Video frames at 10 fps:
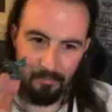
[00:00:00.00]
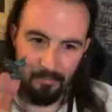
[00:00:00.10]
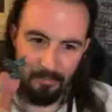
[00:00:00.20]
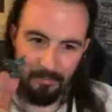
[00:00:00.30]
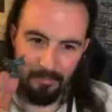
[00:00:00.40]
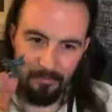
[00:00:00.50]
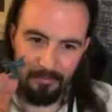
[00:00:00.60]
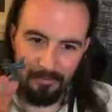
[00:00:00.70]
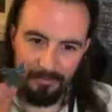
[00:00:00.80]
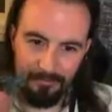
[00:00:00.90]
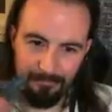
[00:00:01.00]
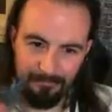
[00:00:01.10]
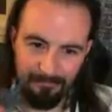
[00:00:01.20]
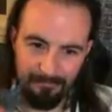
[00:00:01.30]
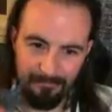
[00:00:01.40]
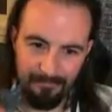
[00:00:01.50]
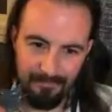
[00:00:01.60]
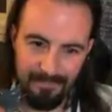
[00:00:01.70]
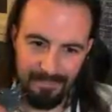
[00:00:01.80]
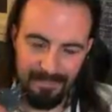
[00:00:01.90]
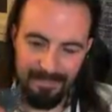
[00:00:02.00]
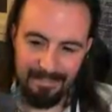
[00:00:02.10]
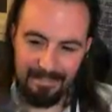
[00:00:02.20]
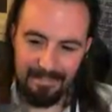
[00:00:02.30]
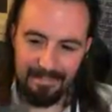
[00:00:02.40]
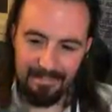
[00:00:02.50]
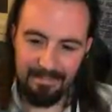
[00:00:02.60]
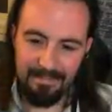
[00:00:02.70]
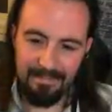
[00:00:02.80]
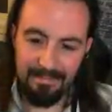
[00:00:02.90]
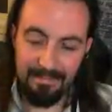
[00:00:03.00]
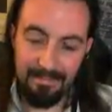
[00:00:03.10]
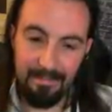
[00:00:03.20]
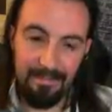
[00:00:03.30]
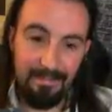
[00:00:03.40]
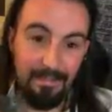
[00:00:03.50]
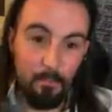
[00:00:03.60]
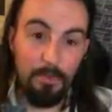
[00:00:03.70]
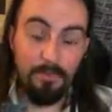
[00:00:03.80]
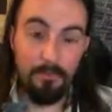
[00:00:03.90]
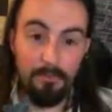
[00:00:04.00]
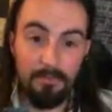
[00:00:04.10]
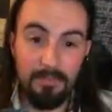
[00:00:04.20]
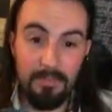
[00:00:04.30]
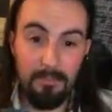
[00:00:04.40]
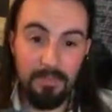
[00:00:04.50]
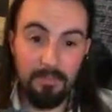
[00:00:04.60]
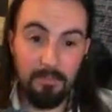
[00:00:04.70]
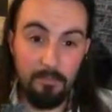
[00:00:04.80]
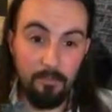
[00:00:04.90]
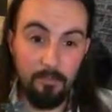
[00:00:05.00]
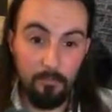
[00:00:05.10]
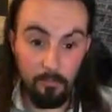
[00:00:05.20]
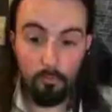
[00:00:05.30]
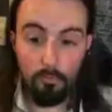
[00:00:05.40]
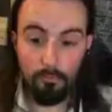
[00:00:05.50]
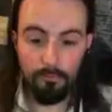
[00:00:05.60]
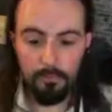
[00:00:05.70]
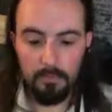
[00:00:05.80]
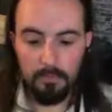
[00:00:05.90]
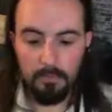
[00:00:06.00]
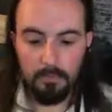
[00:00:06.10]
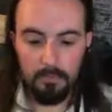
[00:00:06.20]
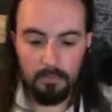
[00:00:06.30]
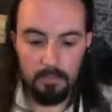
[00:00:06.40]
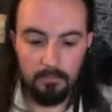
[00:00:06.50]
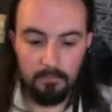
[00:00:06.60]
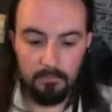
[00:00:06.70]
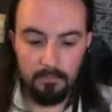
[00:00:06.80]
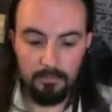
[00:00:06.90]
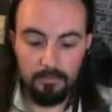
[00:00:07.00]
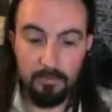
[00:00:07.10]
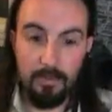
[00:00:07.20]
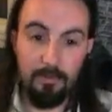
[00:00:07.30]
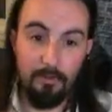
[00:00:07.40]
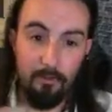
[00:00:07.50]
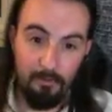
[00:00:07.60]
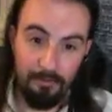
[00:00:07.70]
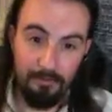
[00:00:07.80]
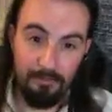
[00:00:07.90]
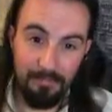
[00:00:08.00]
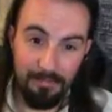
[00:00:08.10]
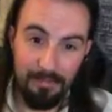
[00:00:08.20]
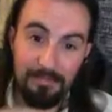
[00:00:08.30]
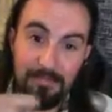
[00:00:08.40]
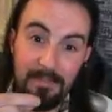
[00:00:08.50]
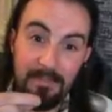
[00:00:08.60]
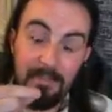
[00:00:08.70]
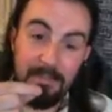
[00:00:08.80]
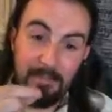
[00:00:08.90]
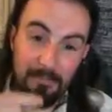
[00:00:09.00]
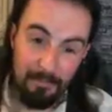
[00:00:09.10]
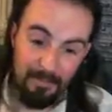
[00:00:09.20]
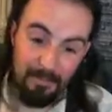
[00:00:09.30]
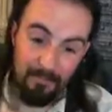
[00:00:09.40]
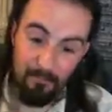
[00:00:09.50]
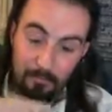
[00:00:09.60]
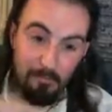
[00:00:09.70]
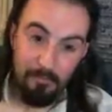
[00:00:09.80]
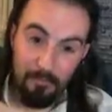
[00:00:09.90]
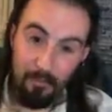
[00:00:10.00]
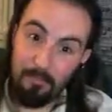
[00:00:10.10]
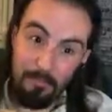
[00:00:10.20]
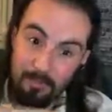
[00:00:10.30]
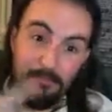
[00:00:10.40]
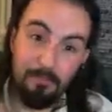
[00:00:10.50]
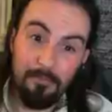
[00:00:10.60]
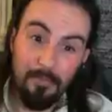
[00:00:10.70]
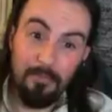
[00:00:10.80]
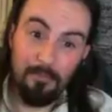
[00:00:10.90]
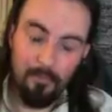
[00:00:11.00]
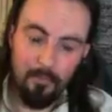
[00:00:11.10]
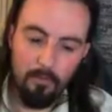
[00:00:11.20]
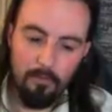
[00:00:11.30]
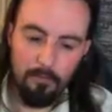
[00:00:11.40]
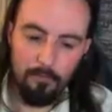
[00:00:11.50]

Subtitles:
point of contact, and that's quite difficult to get the plastic glue to, because you're having to hold it in place, because gravity won't do the job, because that would just make it fall off.